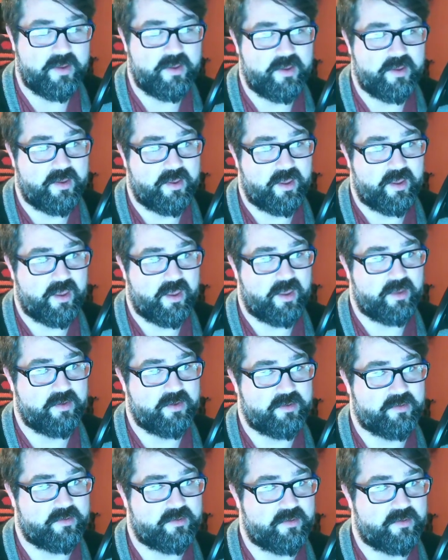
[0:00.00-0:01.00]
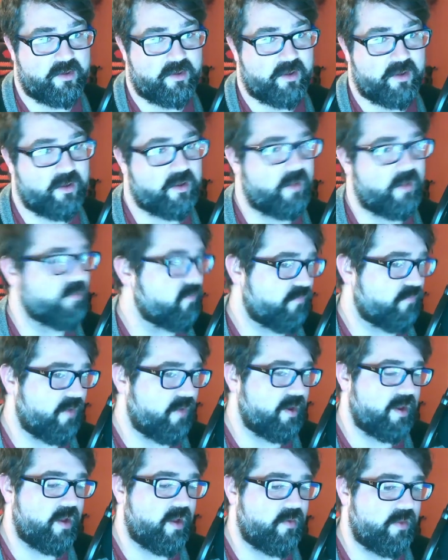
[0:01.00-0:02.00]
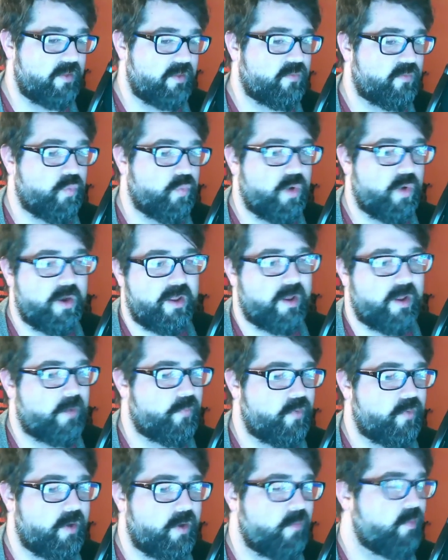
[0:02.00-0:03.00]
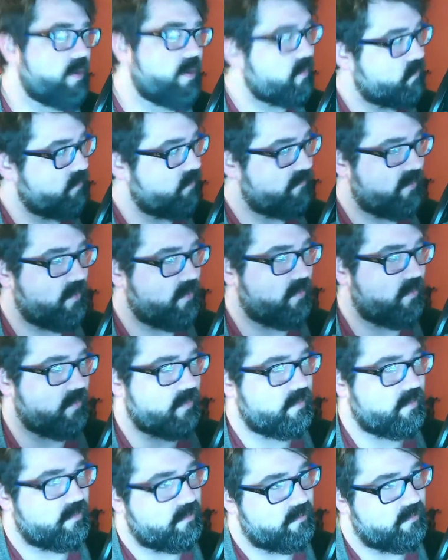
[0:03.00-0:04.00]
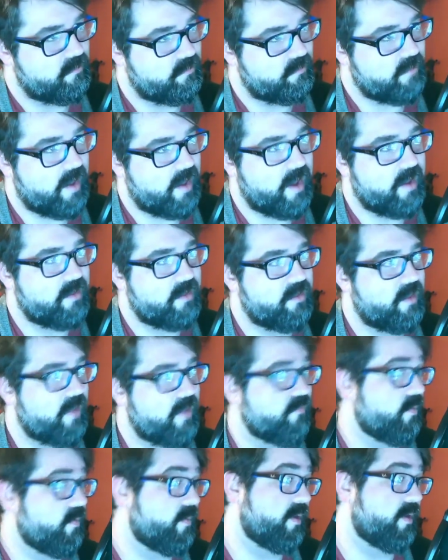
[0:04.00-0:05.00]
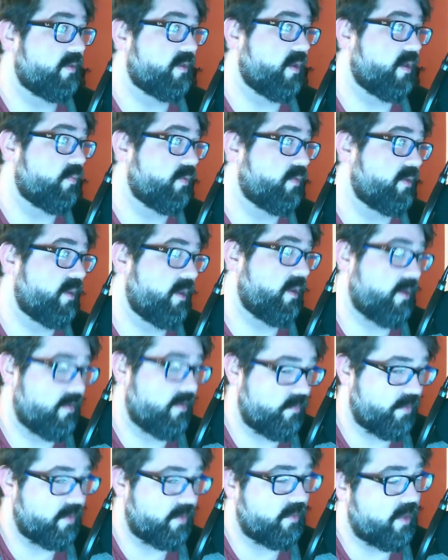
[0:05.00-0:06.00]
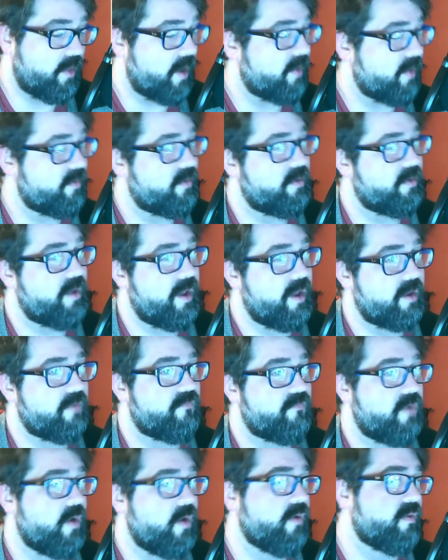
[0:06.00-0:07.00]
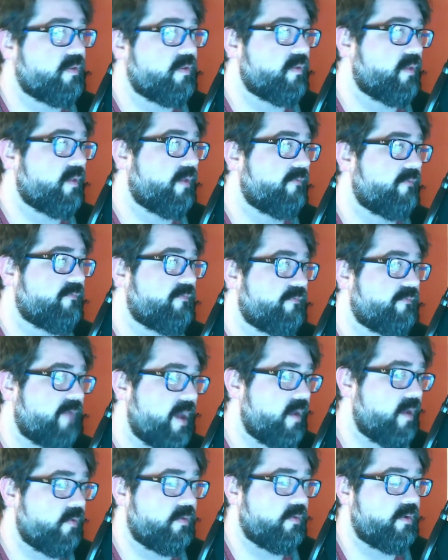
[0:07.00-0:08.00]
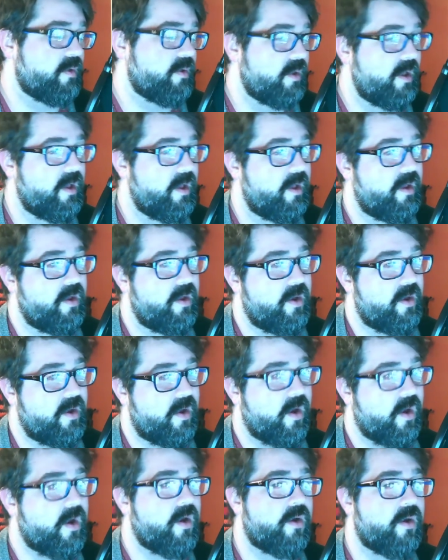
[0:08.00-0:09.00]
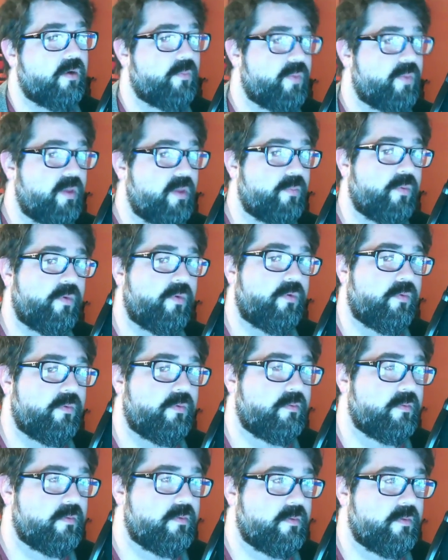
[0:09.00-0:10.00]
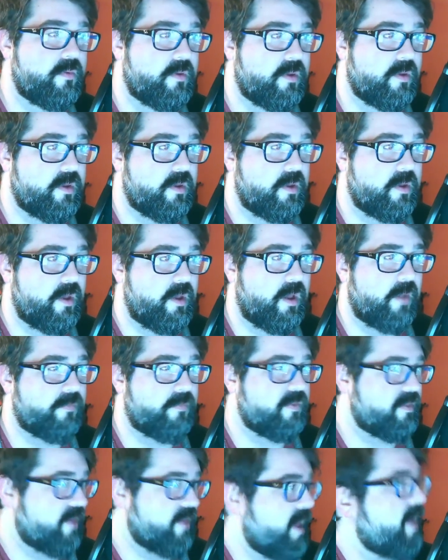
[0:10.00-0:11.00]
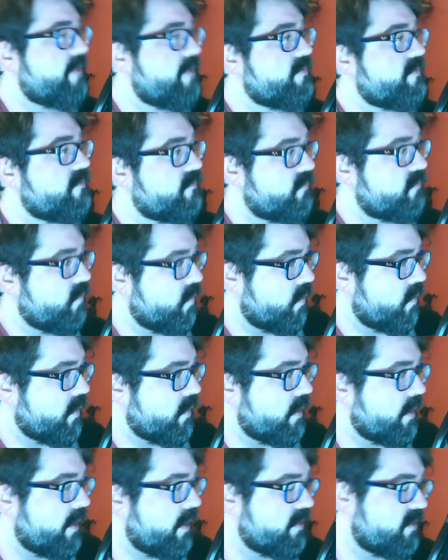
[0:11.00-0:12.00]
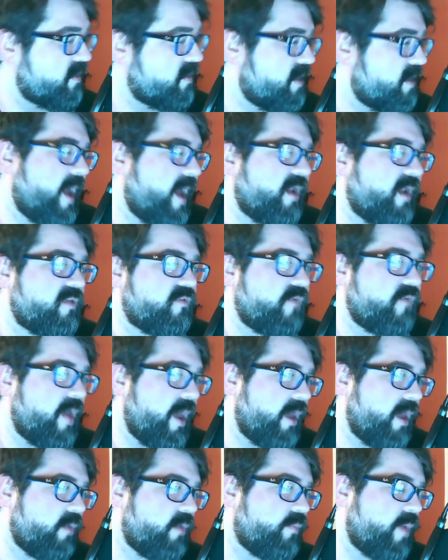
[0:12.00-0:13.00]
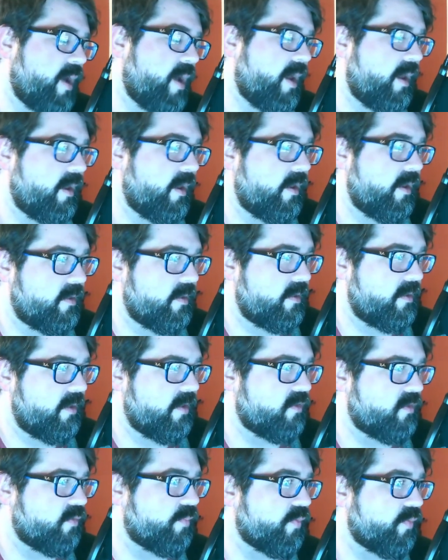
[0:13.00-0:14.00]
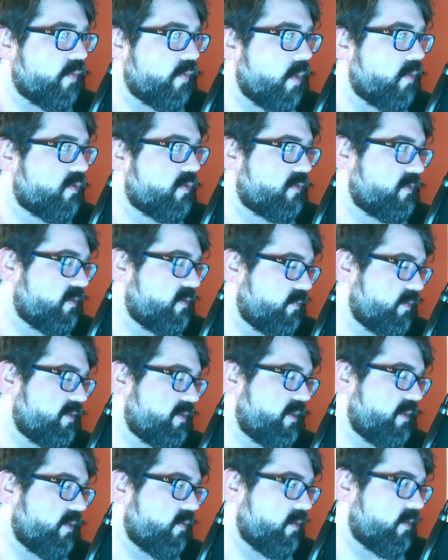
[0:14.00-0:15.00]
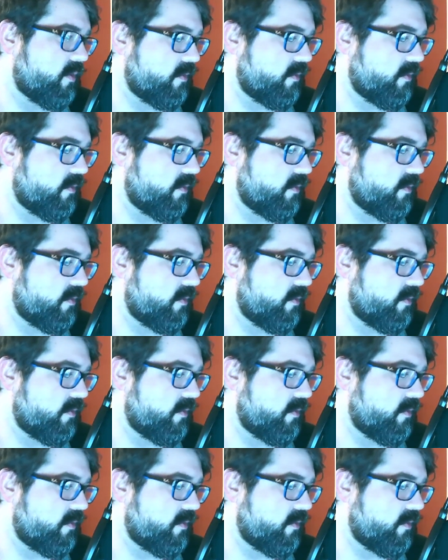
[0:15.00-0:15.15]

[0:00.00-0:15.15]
And come to find out, it got pretty mixed reviews. Not everybody's cup of tea. But a lot of the negative notices I've found are people upset or unsatisfied by his approach to the material.